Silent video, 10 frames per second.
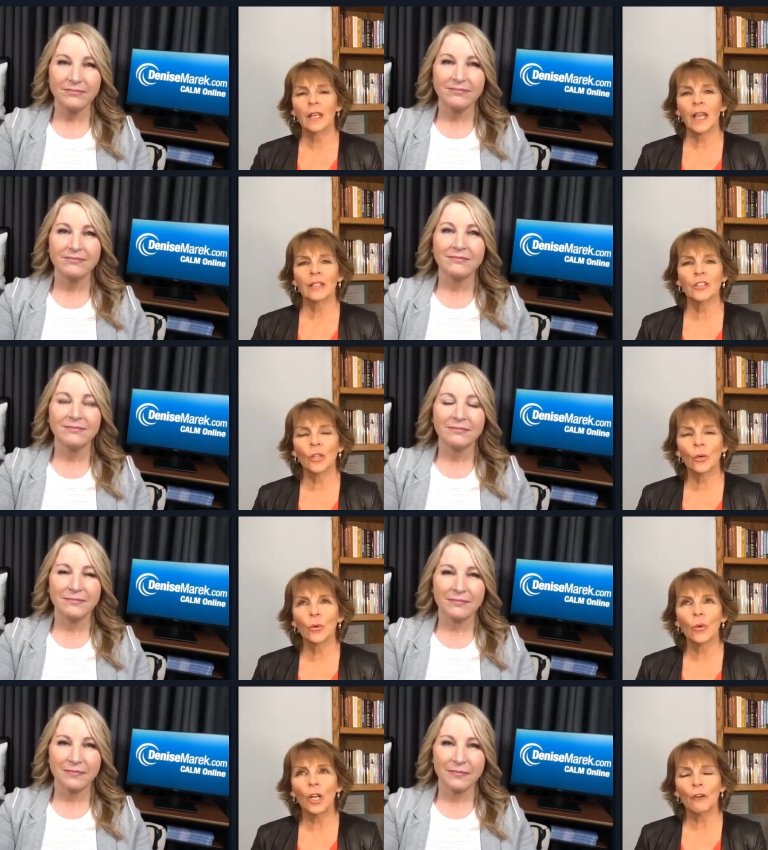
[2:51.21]
Speaker 1: And
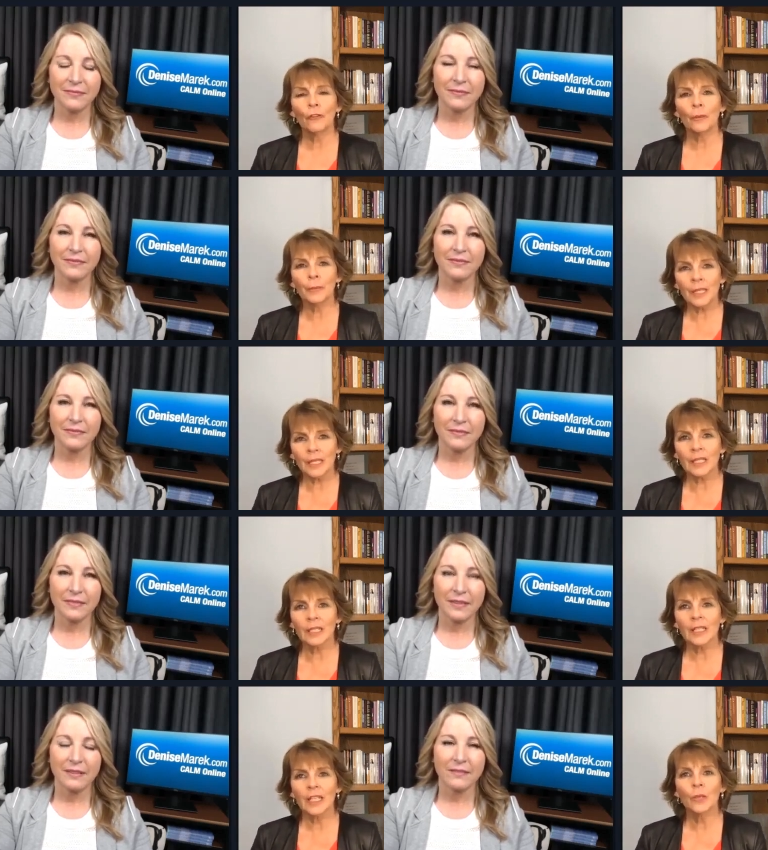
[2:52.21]
so for
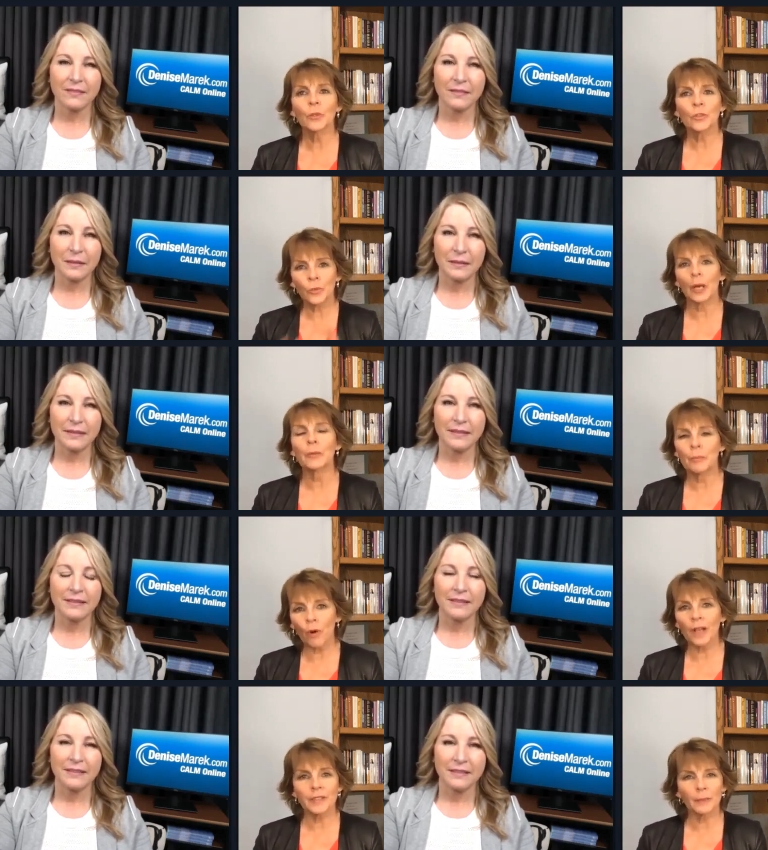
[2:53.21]
me, it was really when I
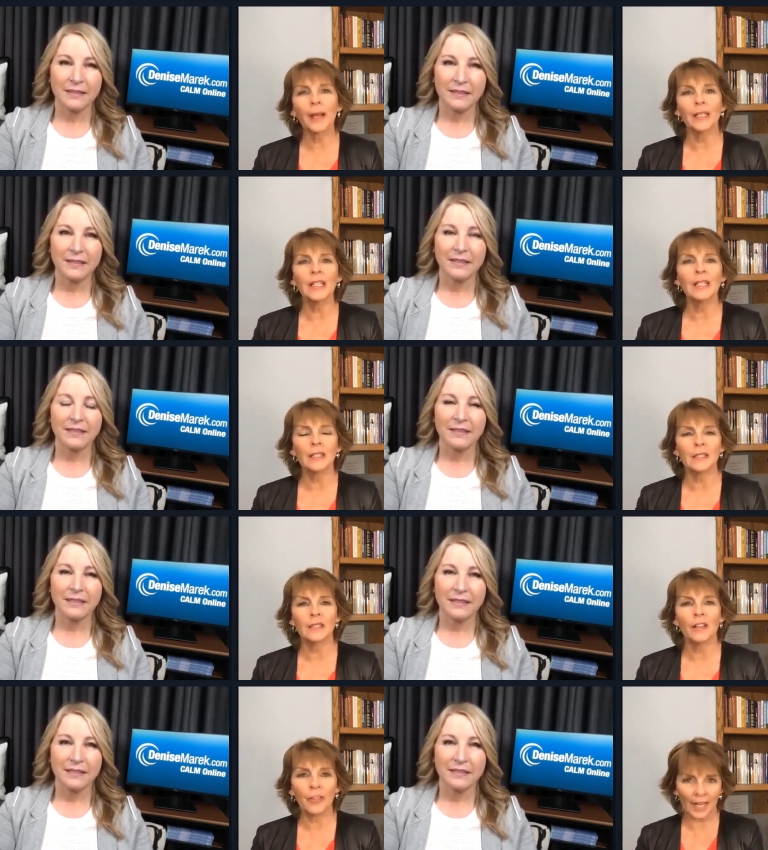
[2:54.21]
was brought to my
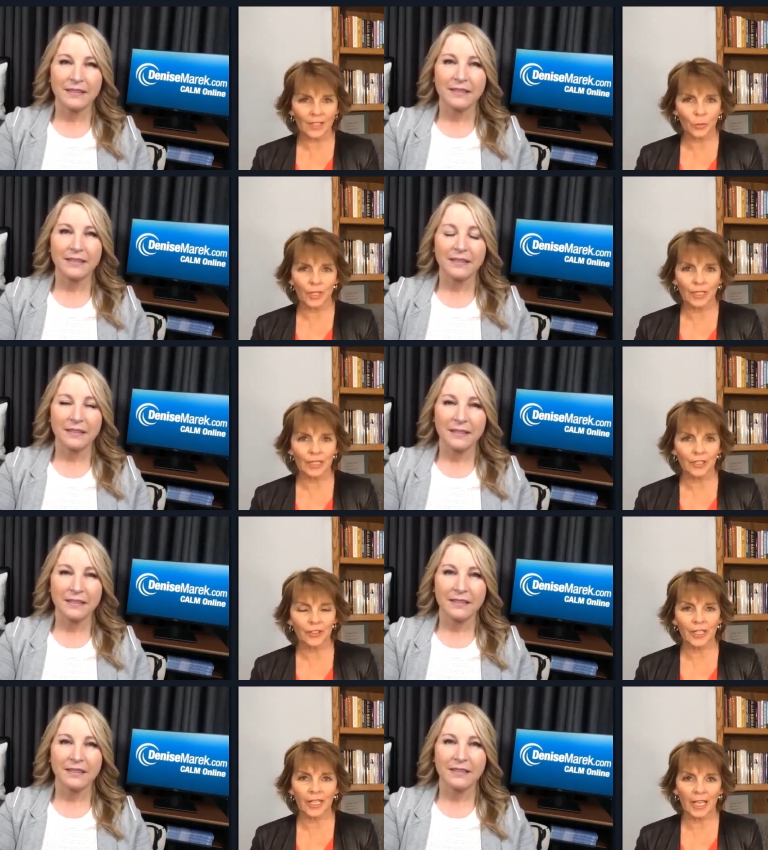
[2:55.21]
knees, that's when the
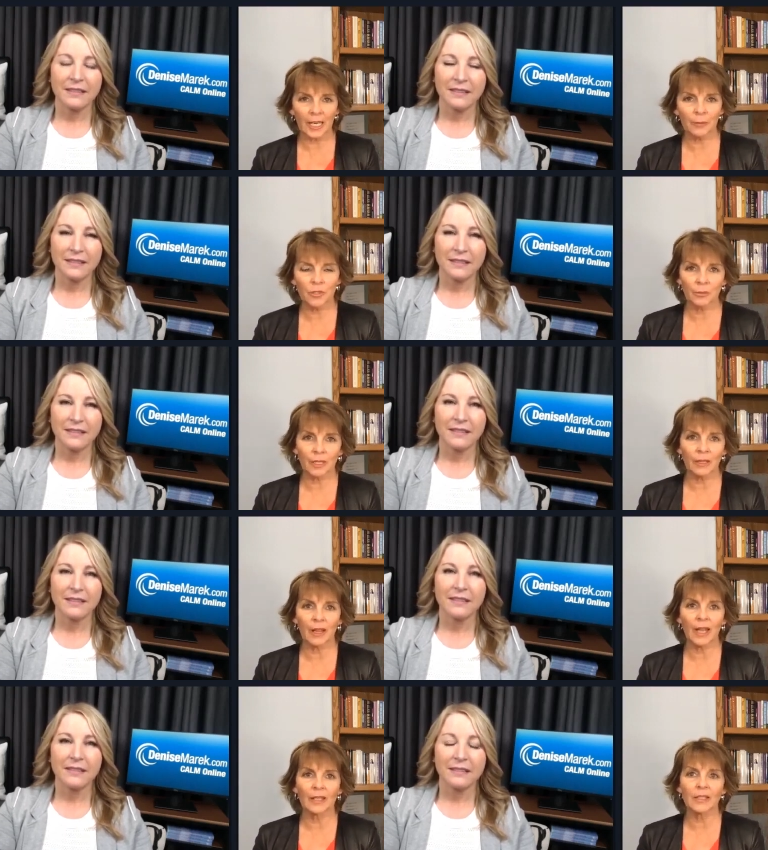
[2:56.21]
clarity came to
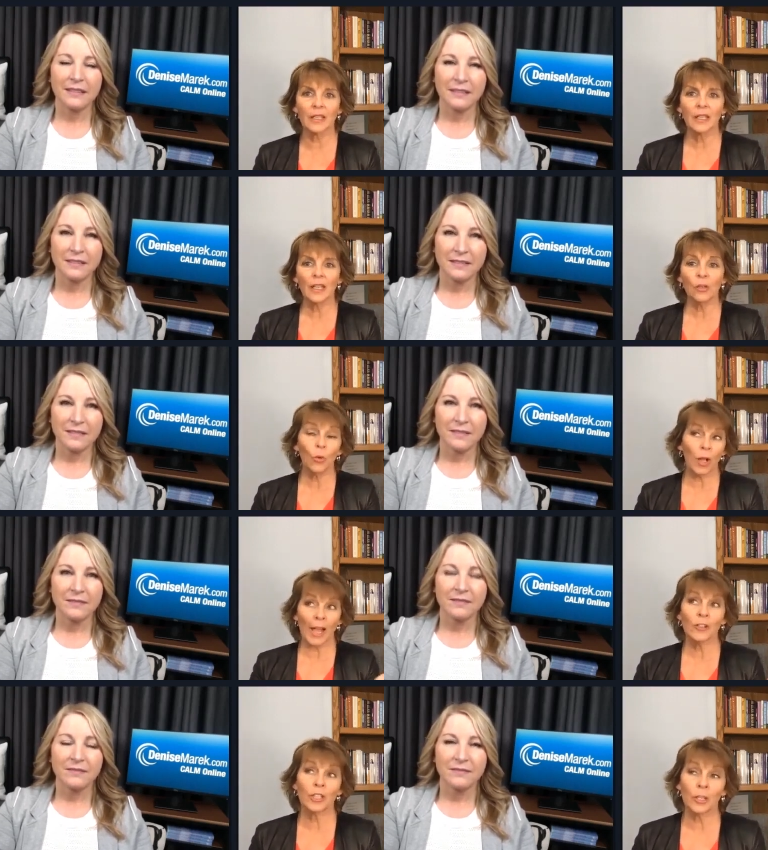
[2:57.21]
me that,
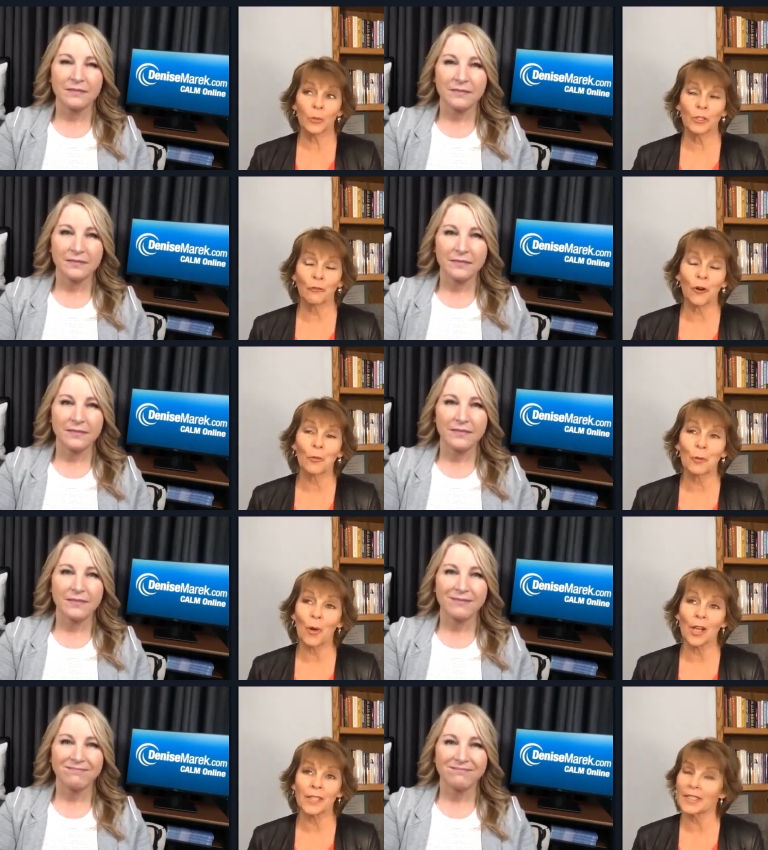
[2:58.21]
well, actually it was a
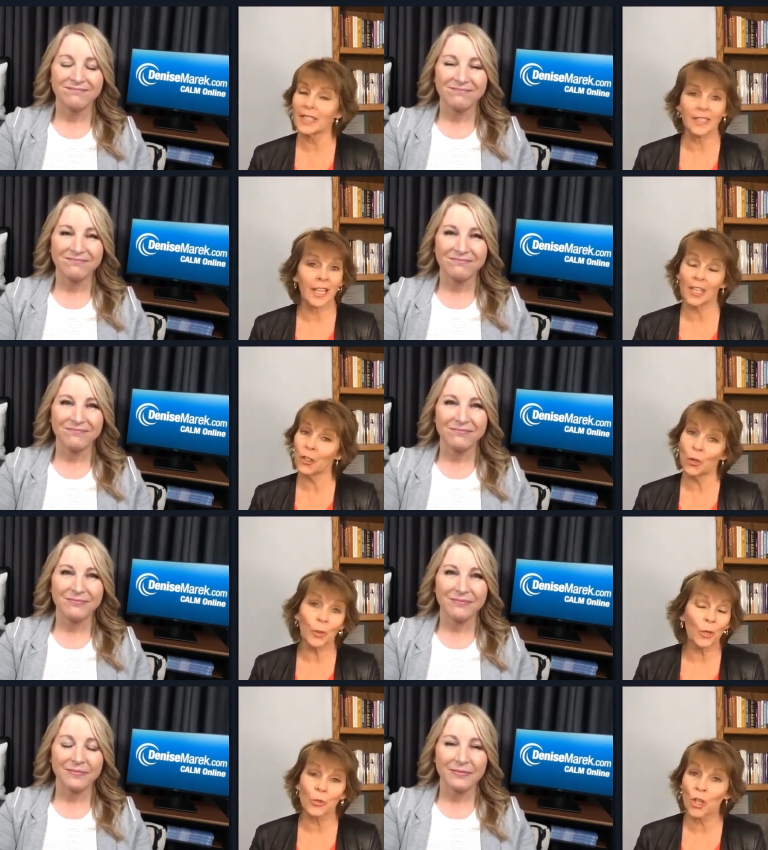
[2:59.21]
former boss that said, Cate, you
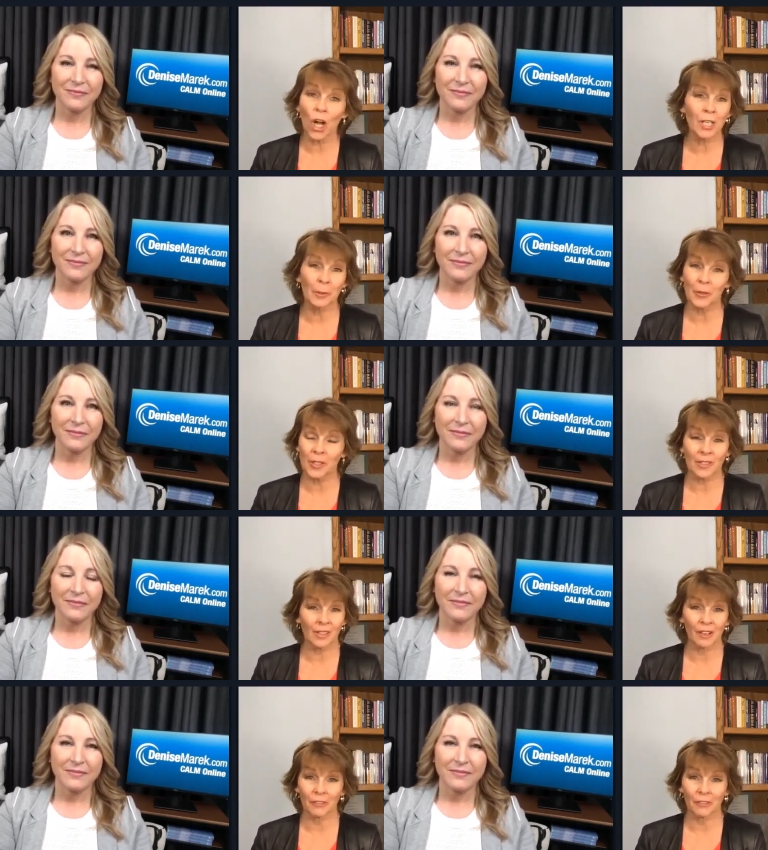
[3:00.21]
know, we don't talk about this